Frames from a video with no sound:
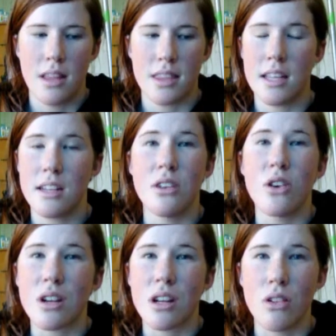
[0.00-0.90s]
Like, they did
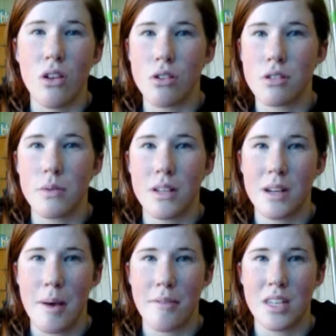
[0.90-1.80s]
not get along, so we
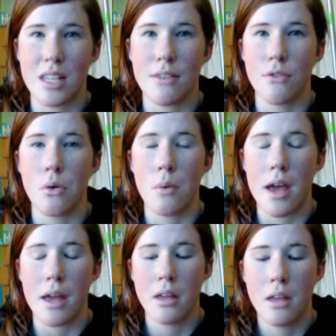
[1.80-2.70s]
ended up having to give her
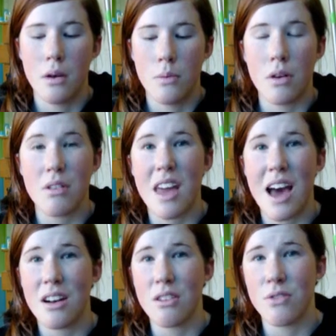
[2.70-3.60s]
away. We only
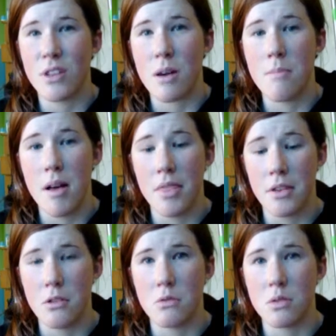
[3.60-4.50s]
had her for like a
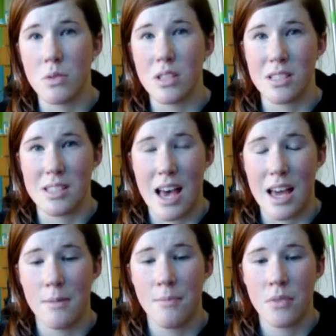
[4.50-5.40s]
month, and it was really sad.